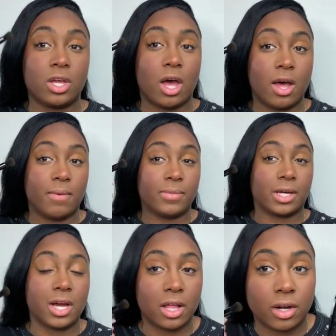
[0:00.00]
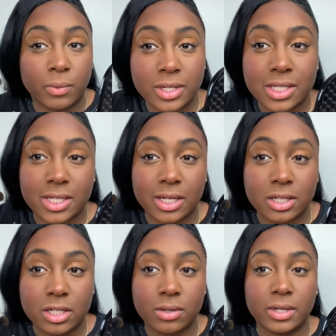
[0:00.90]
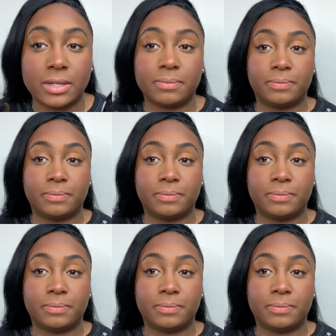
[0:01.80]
the color would stick to it.